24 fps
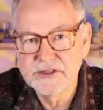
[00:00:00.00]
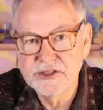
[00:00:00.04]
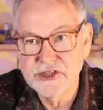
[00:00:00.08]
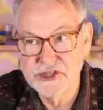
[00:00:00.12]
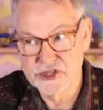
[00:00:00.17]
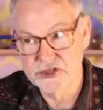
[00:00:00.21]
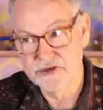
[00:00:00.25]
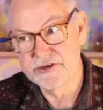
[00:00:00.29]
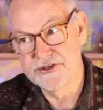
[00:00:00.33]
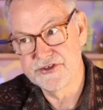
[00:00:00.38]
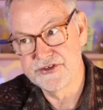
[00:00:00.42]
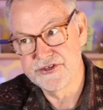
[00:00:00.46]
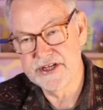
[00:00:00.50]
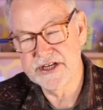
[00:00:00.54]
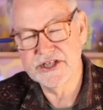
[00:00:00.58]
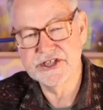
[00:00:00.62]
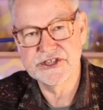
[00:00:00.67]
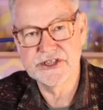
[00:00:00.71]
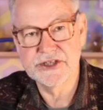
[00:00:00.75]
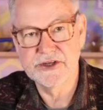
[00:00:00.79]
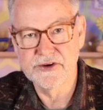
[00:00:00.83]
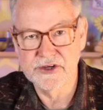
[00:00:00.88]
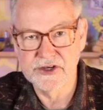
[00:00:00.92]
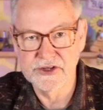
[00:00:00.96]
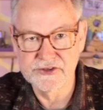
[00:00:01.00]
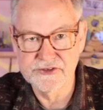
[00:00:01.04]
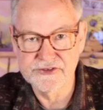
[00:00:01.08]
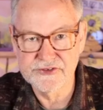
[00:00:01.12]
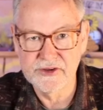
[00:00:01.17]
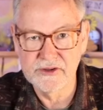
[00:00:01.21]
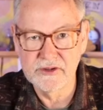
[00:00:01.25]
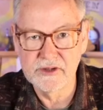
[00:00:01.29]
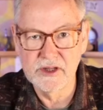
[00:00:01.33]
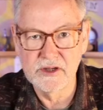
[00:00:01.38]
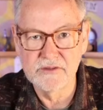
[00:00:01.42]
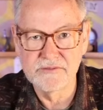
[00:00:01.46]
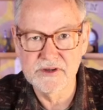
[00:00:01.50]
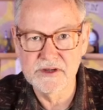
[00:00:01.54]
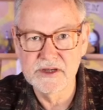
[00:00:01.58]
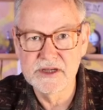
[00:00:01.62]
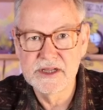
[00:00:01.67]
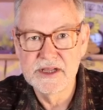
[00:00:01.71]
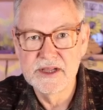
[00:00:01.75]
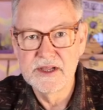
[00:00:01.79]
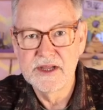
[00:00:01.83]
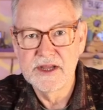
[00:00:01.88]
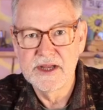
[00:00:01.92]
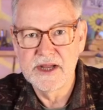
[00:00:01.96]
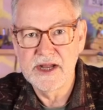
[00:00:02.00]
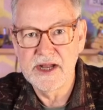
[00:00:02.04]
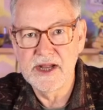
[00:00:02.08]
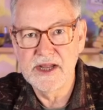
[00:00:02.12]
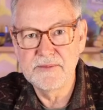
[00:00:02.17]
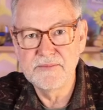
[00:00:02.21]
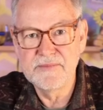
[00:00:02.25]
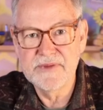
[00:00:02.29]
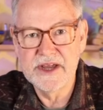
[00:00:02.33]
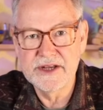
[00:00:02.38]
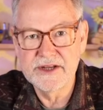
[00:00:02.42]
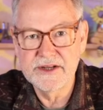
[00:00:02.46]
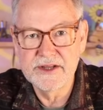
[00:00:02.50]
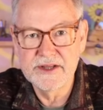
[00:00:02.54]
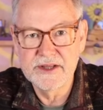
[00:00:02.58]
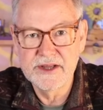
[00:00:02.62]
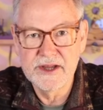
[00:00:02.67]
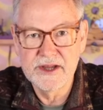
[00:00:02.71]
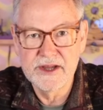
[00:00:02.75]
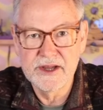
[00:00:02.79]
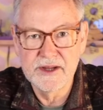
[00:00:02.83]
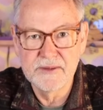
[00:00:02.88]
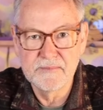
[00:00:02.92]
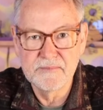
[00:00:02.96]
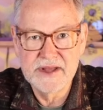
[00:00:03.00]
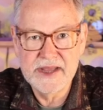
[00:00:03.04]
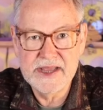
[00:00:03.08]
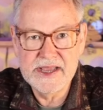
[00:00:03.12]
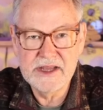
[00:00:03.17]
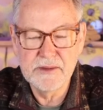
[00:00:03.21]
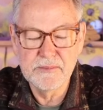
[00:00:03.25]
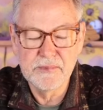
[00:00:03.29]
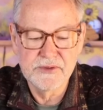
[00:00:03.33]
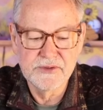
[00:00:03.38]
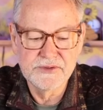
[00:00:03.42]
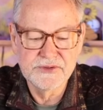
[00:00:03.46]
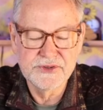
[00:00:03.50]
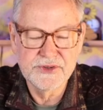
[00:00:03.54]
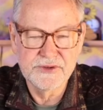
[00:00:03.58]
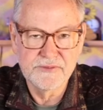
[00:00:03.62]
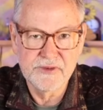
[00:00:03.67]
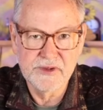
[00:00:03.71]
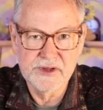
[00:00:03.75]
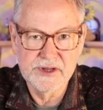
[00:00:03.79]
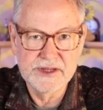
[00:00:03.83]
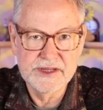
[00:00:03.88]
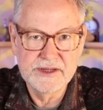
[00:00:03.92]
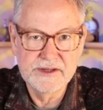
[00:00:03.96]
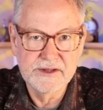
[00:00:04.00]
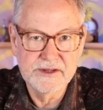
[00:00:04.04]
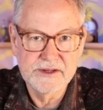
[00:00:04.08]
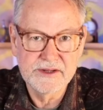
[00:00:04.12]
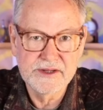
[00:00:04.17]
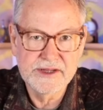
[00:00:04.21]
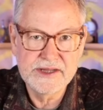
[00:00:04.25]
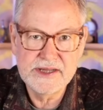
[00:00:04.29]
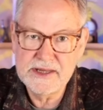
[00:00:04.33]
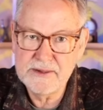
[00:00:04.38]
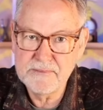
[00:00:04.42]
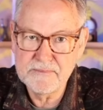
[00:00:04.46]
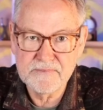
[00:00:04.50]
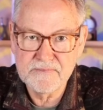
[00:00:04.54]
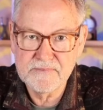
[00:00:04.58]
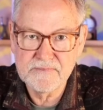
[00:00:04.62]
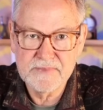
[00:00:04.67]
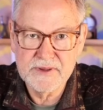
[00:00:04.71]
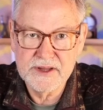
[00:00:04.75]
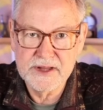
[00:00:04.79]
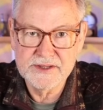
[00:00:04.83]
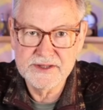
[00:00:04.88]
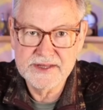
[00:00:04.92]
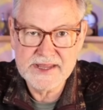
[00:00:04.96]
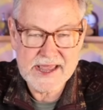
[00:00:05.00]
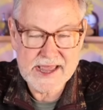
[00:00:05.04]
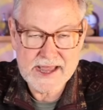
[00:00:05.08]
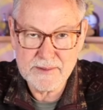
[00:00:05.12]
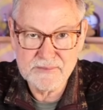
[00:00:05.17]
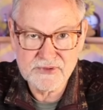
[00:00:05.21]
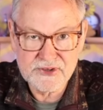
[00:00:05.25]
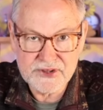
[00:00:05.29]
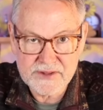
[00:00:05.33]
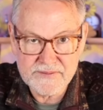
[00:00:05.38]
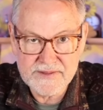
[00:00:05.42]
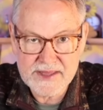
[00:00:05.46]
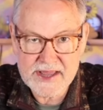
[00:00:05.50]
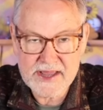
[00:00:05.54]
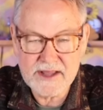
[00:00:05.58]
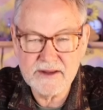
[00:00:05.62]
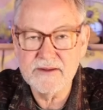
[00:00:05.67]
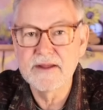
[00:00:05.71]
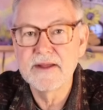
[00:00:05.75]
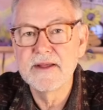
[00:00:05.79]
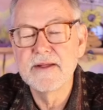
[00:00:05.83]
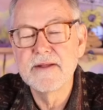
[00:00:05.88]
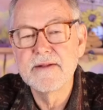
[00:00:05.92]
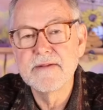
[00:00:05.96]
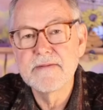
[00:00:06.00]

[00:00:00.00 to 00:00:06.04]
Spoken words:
jurisdiction or control over. I'm not able to really keep tabs on that.